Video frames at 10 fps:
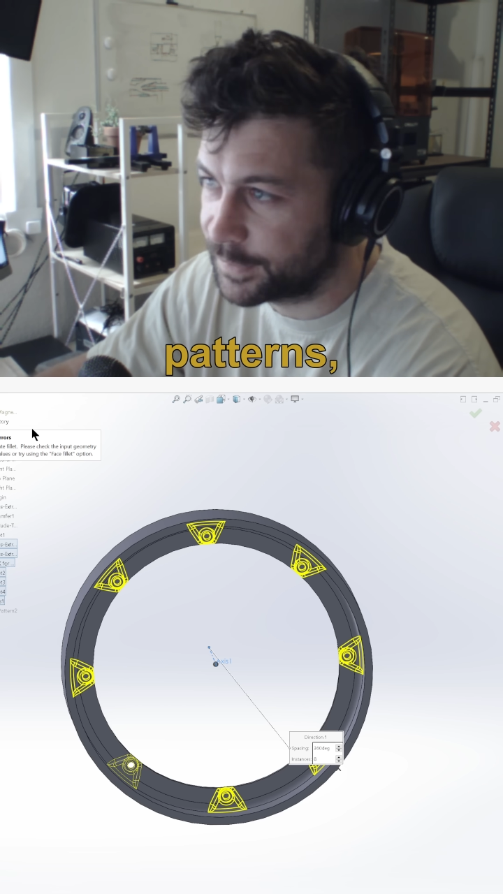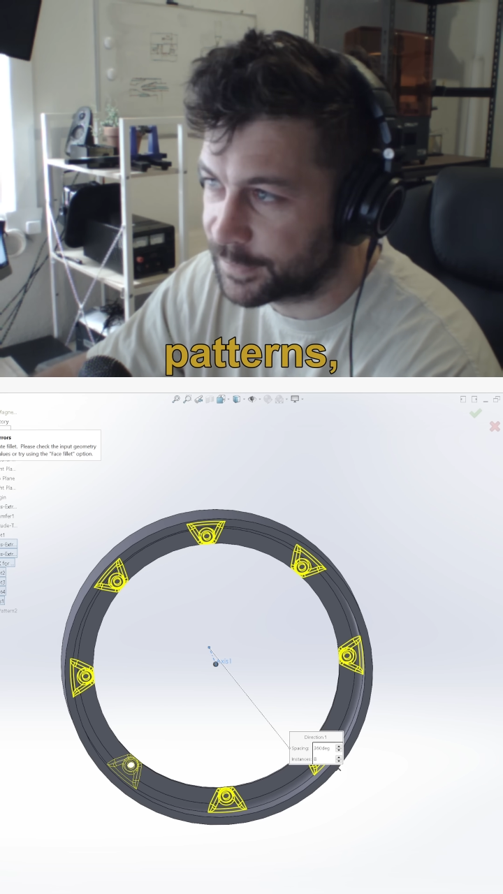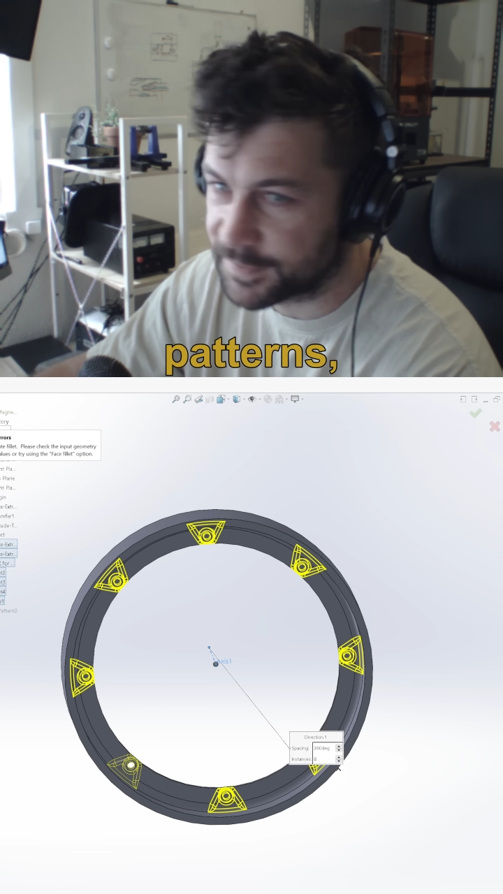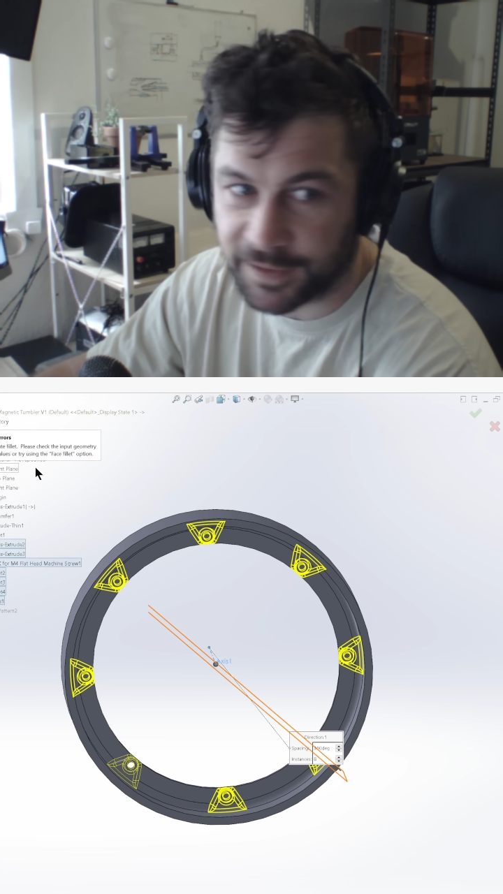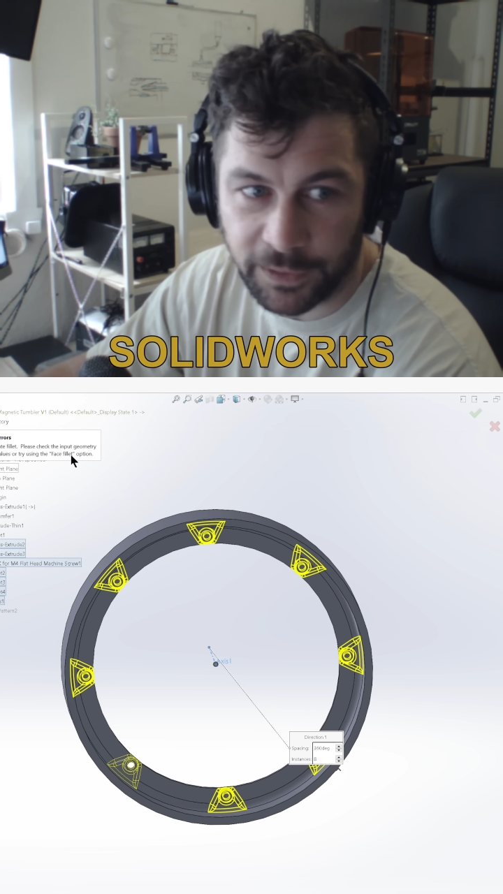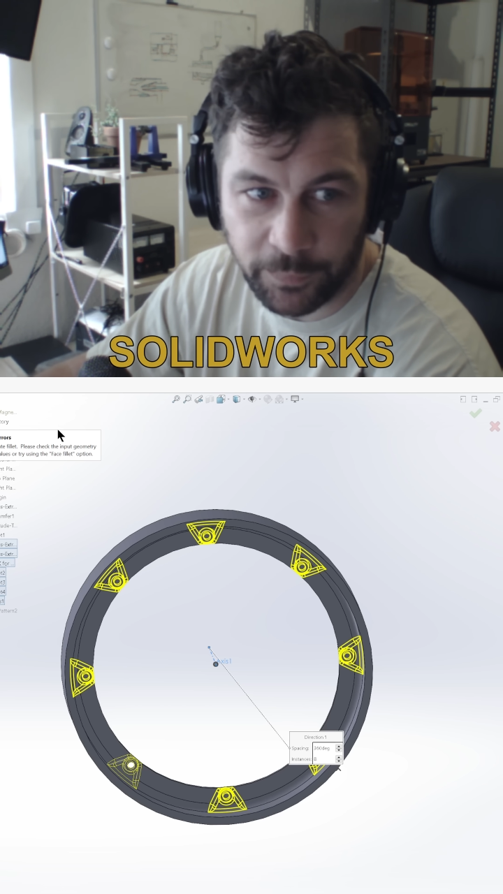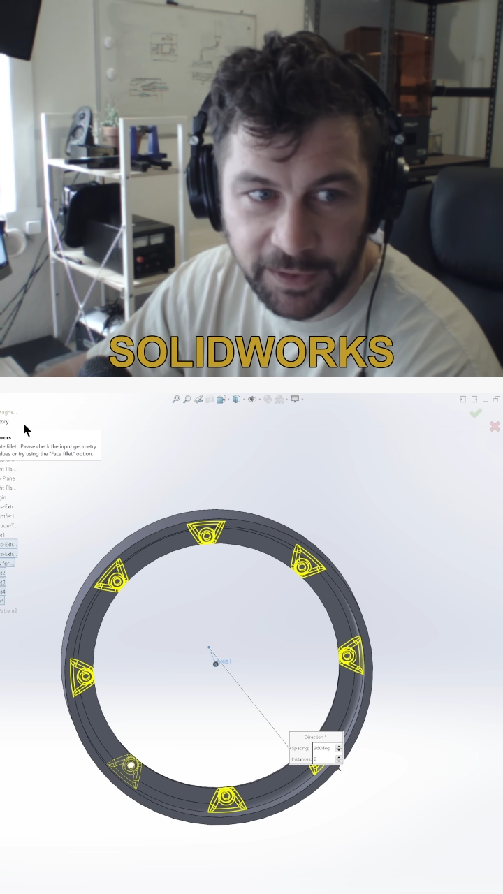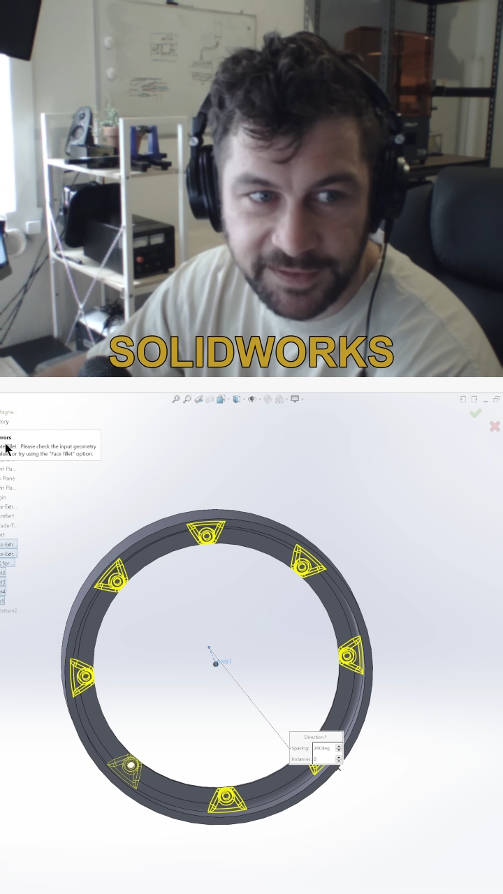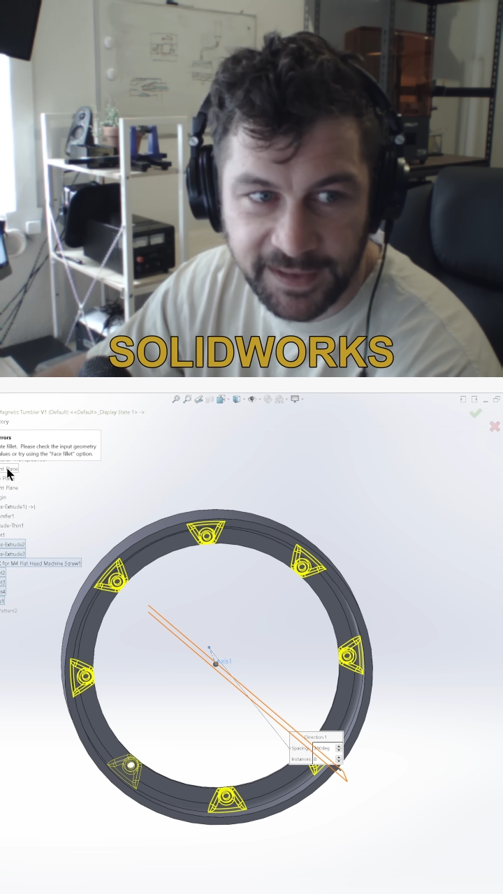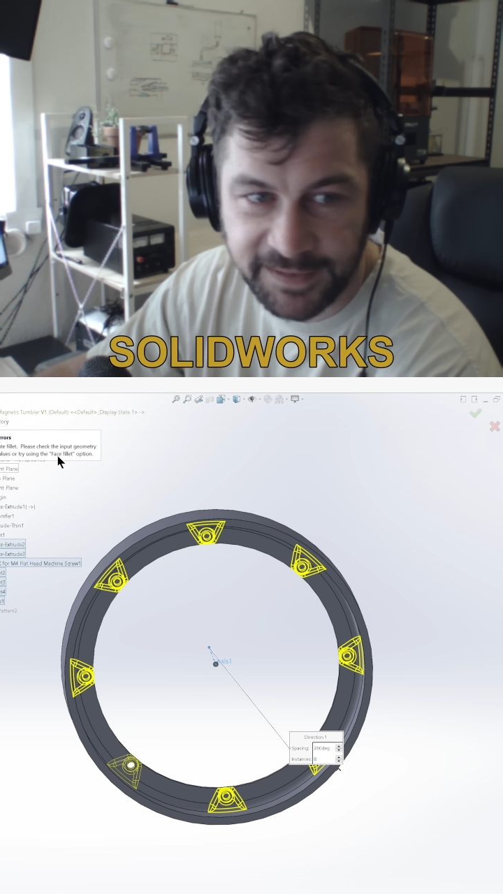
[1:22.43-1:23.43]
you know,
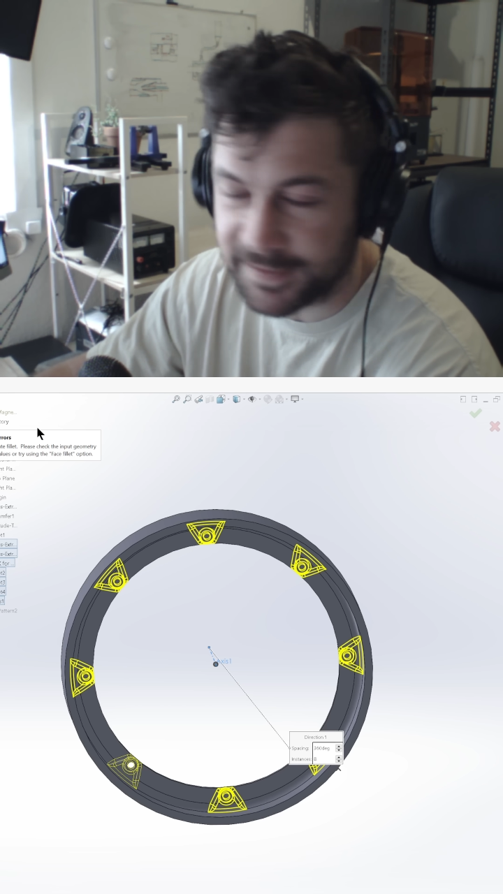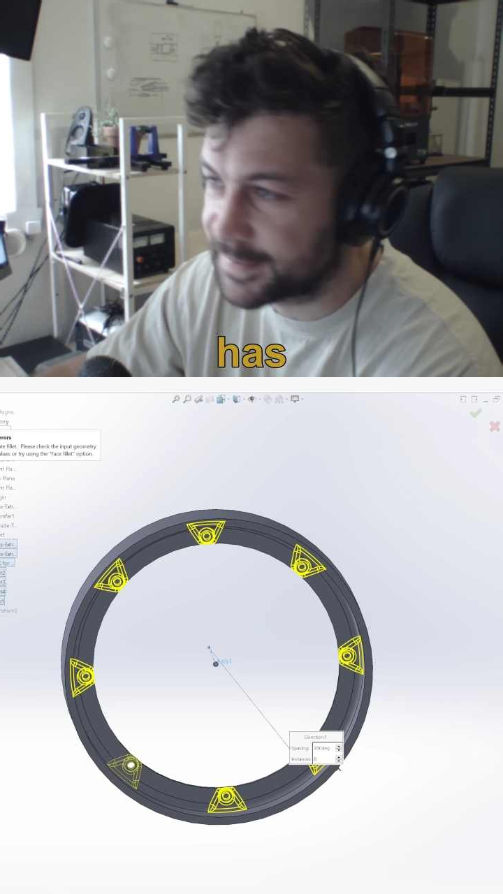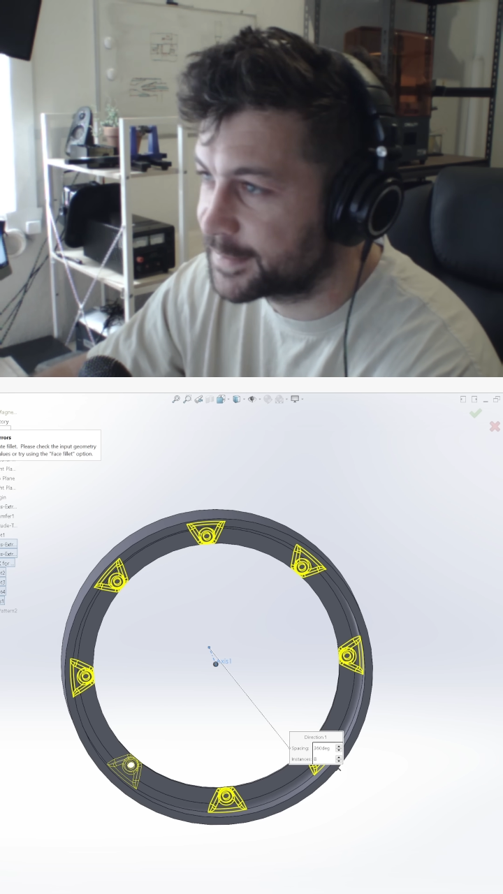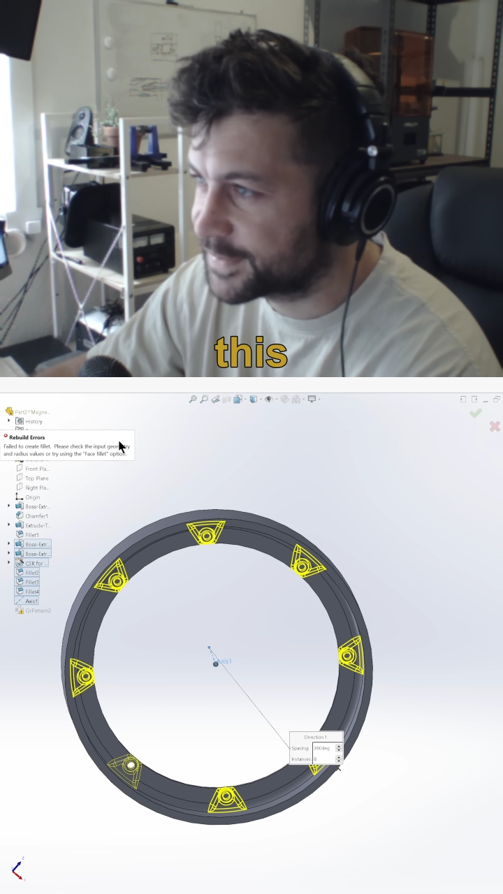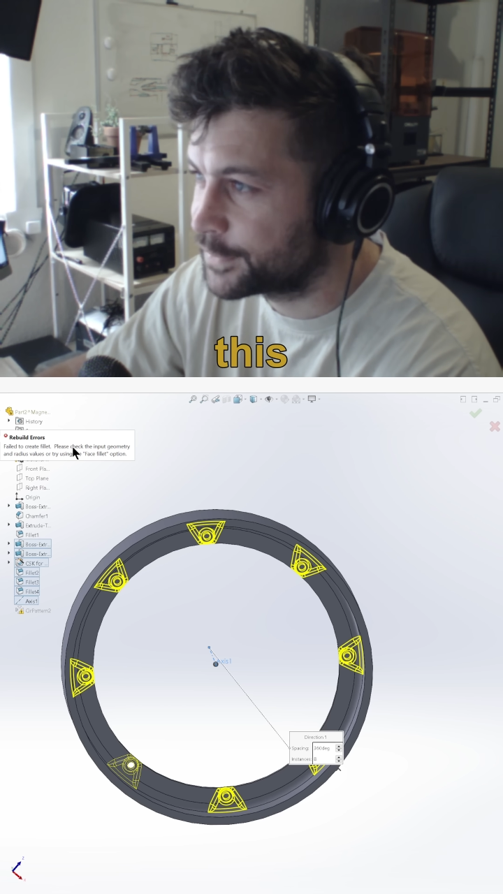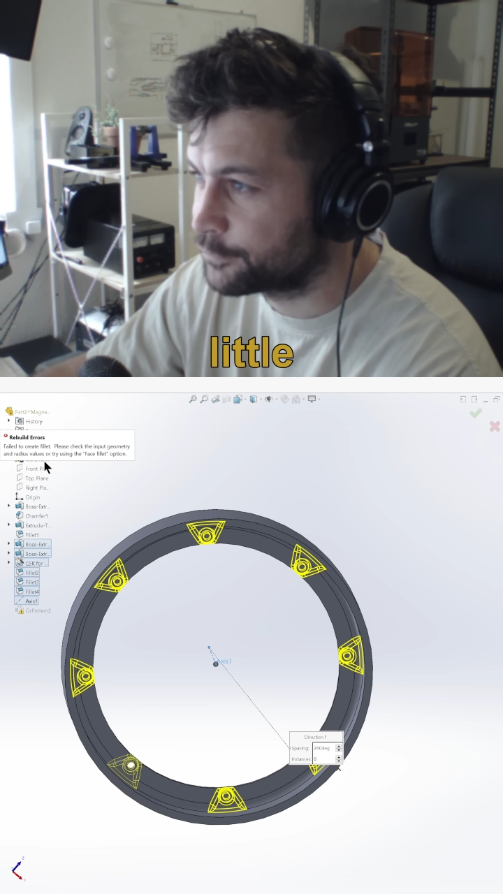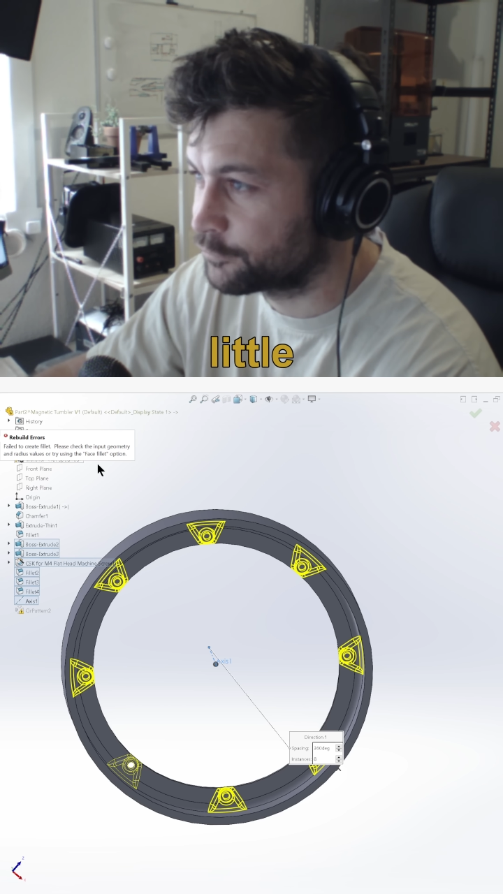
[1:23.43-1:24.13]
SolidWorks has this little